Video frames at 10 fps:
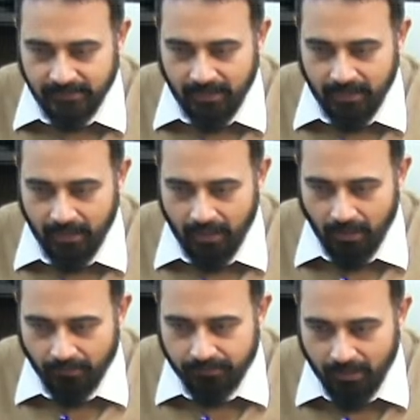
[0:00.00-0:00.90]

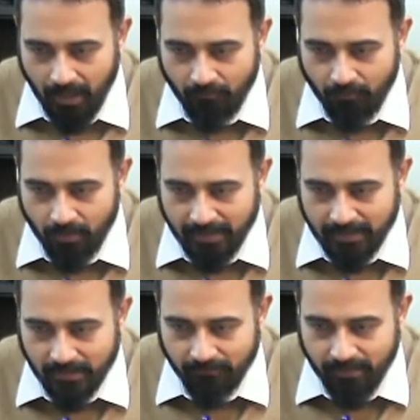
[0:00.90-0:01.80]
I'm working
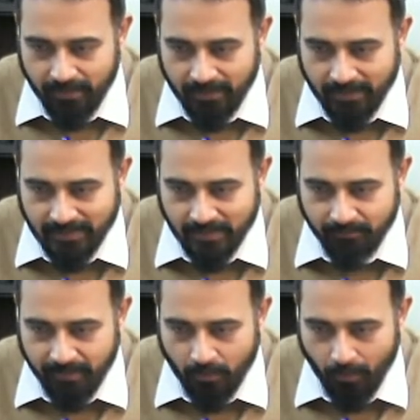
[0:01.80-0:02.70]
somewhere in SAP
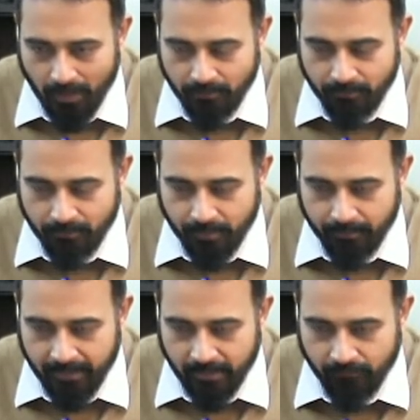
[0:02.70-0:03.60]
while
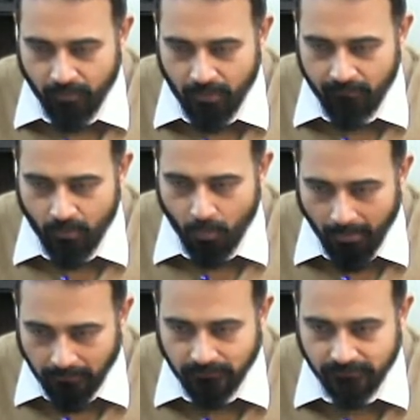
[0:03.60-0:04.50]
preparing for level
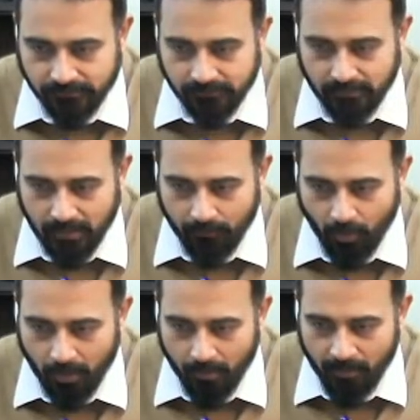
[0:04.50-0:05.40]
1. I'm
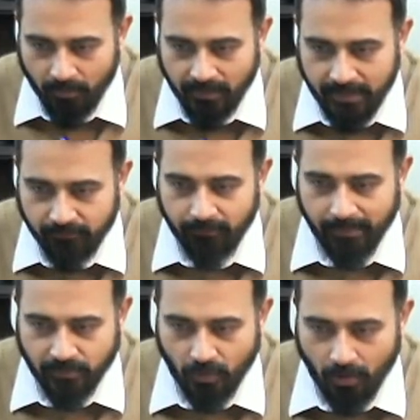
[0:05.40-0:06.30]
not able to leave my
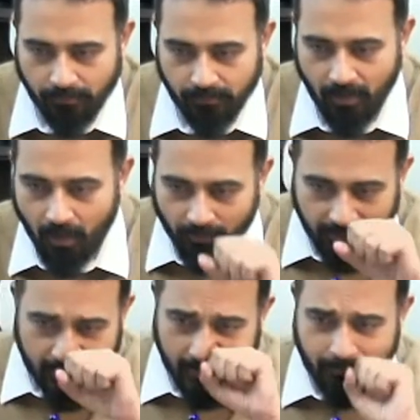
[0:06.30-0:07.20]
job. How can I
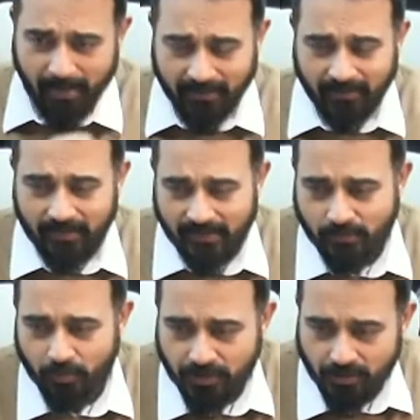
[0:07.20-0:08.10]
get practical
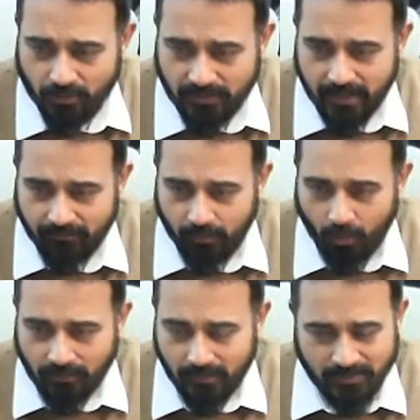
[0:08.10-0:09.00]
exposure to CFA
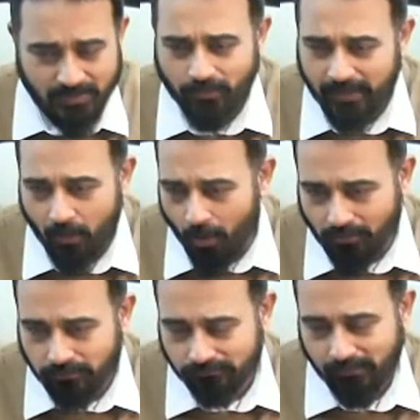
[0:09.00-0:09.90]
concepts? You
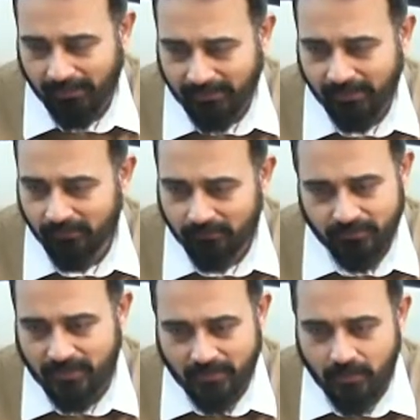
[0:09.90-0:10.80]
cannot. I think
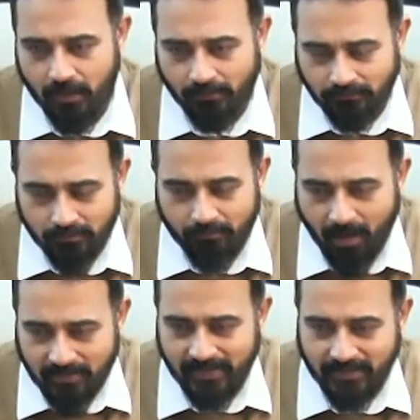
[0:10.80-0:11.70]
just learn,
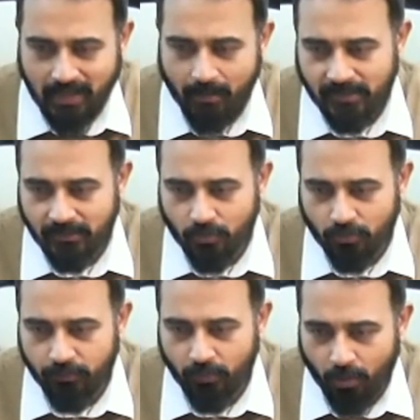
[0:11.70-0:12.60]
pass exams, and look
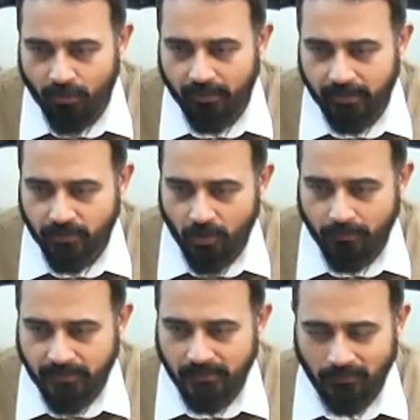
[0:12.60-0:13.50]
for alternate
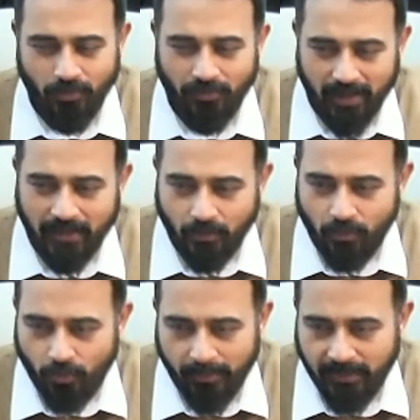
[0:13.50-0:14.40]
jobs. Don't try to do
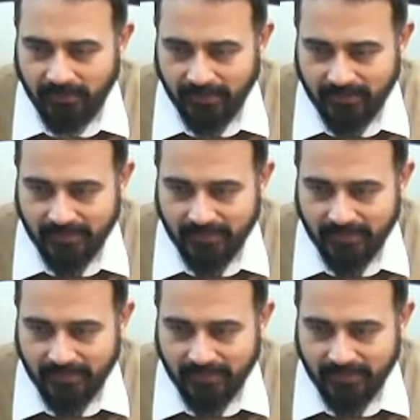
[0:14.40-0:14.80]
too many things.